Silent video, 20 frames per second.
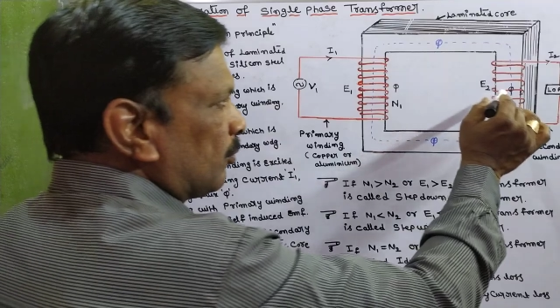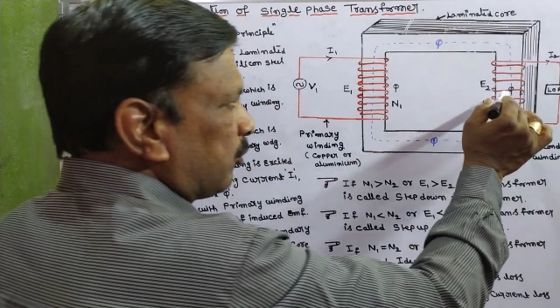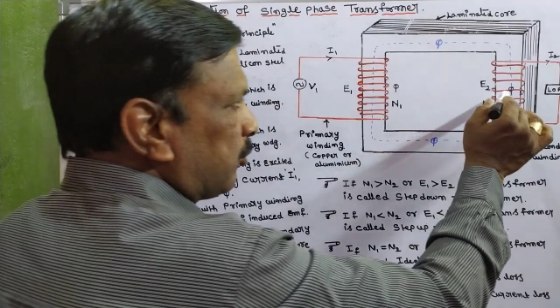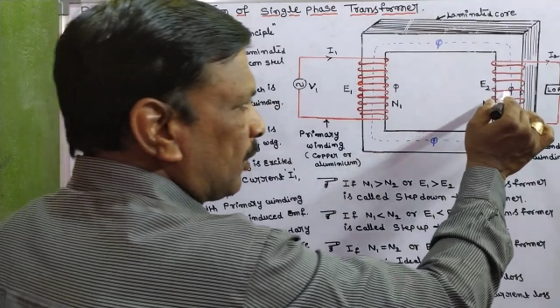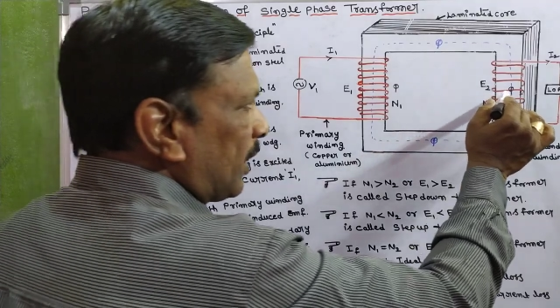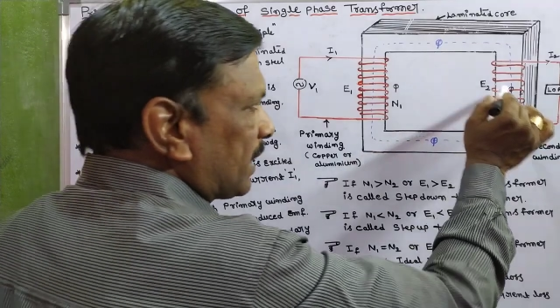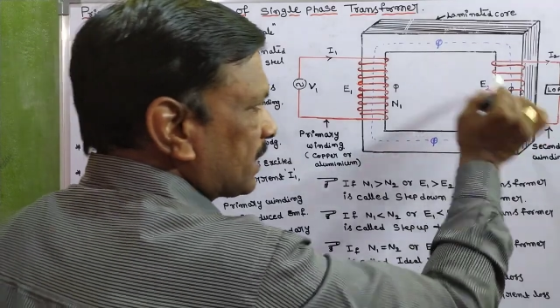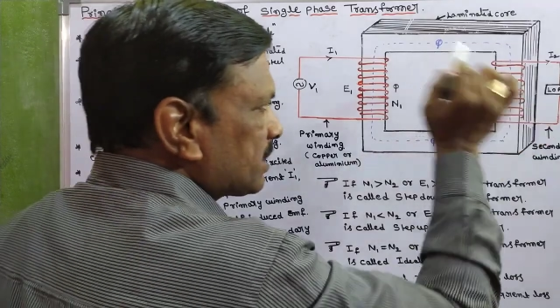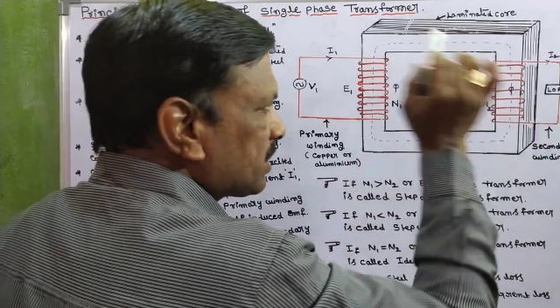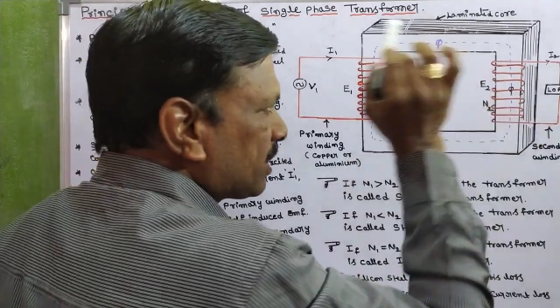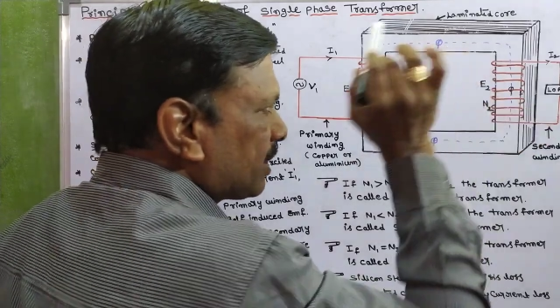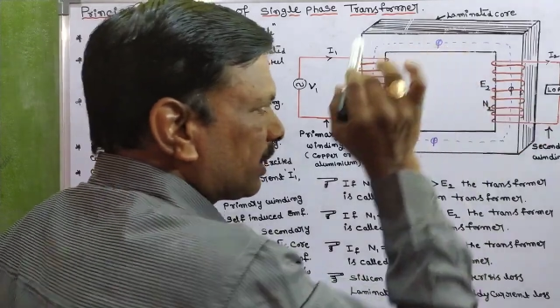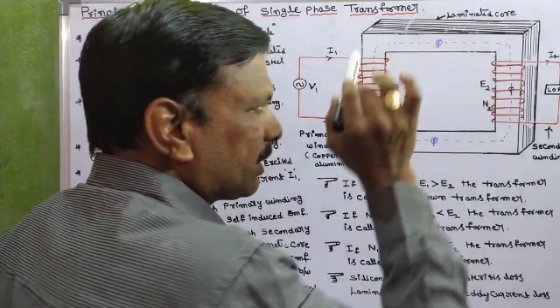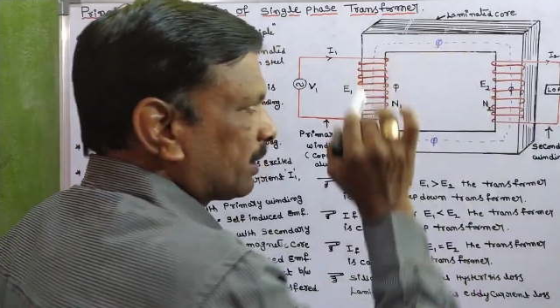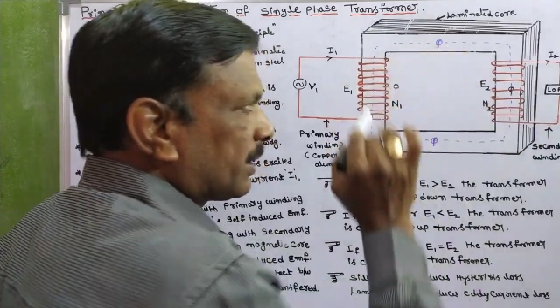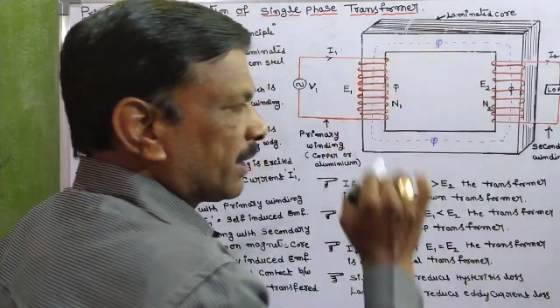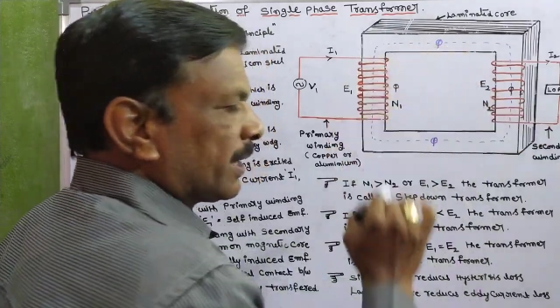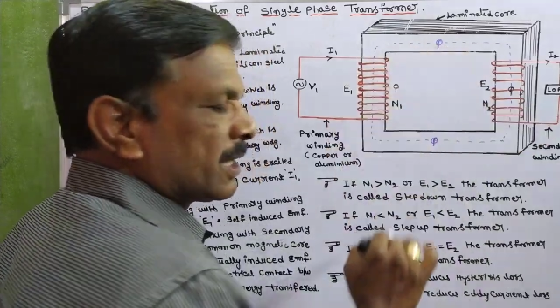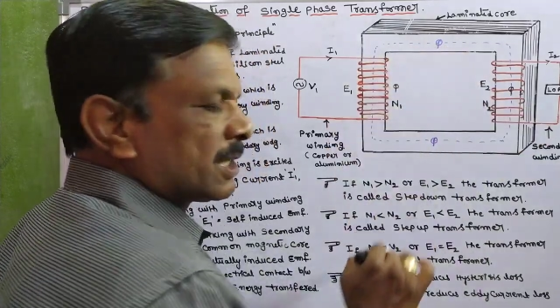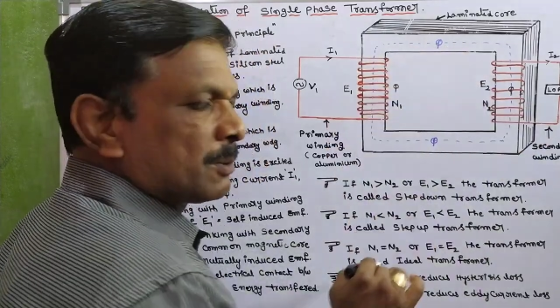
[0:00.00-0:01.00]
flux
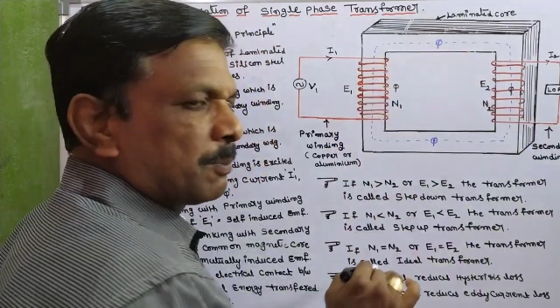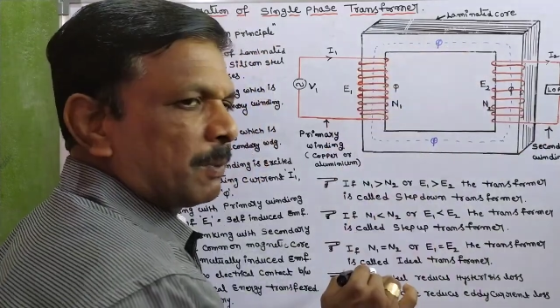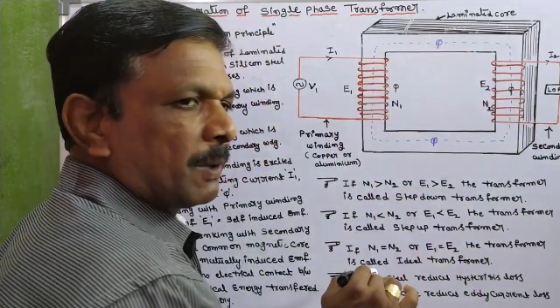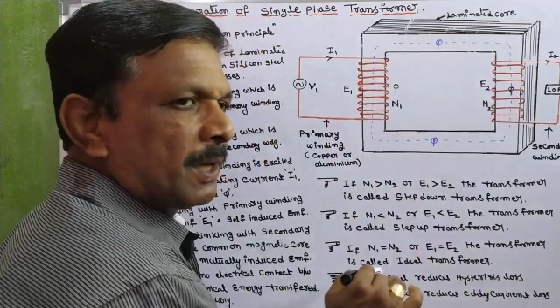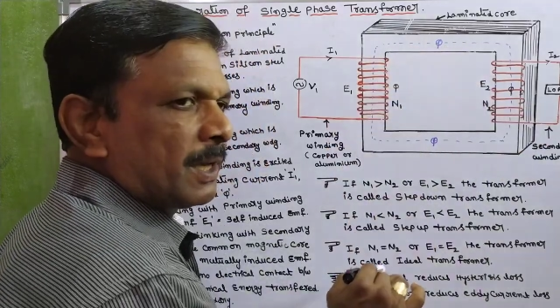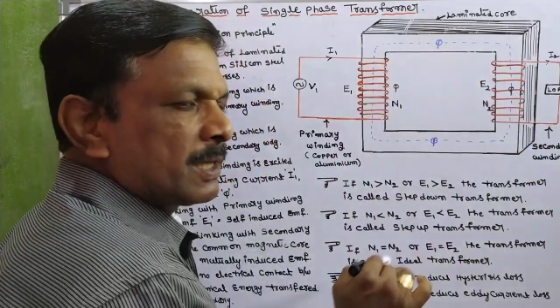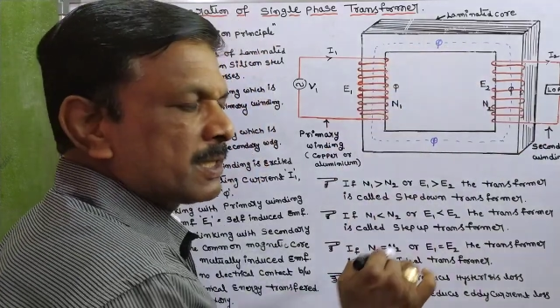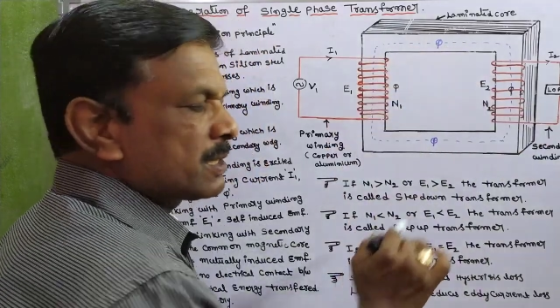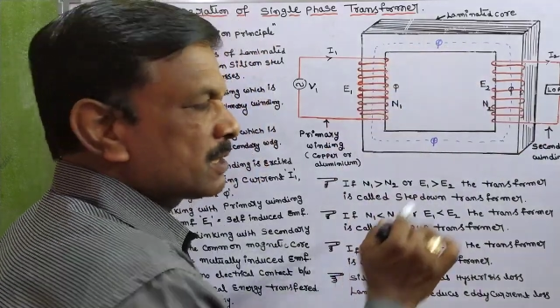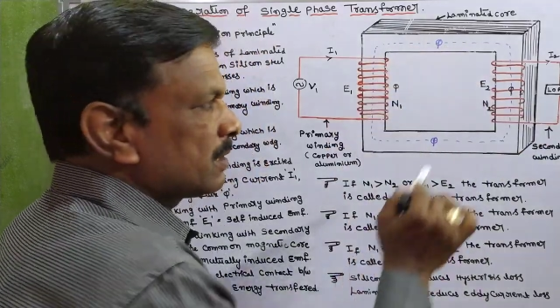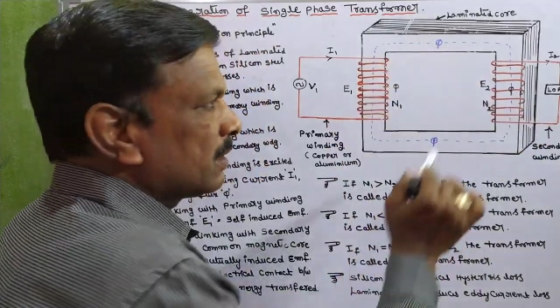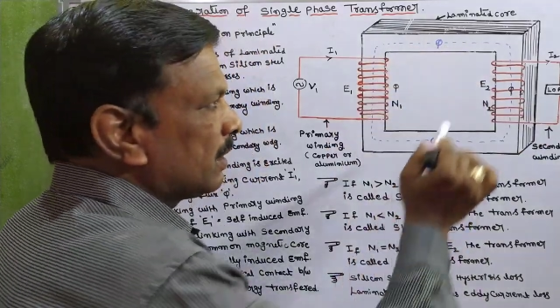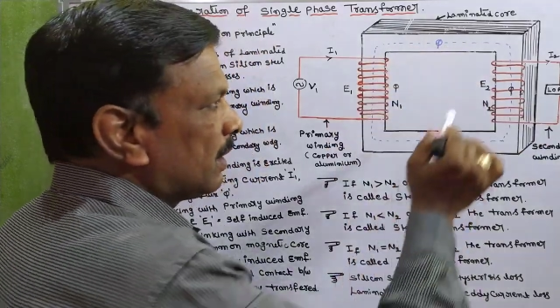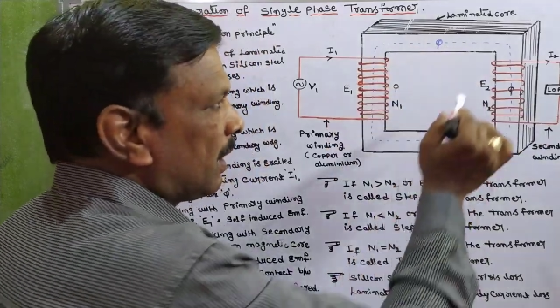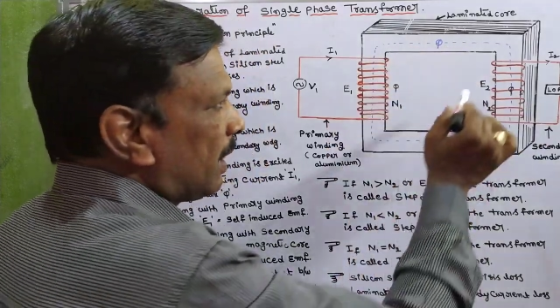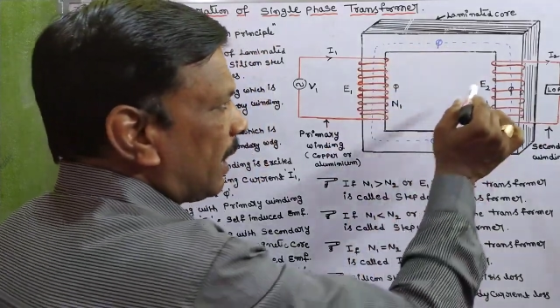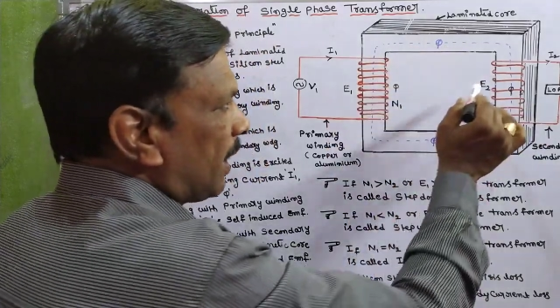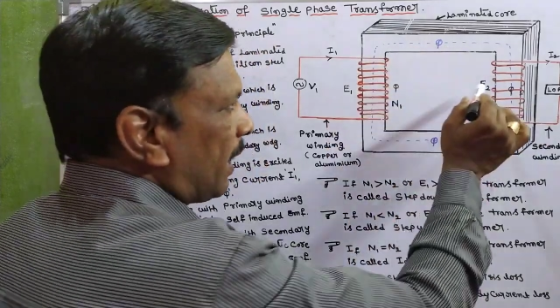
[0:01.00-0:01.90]
cut takes place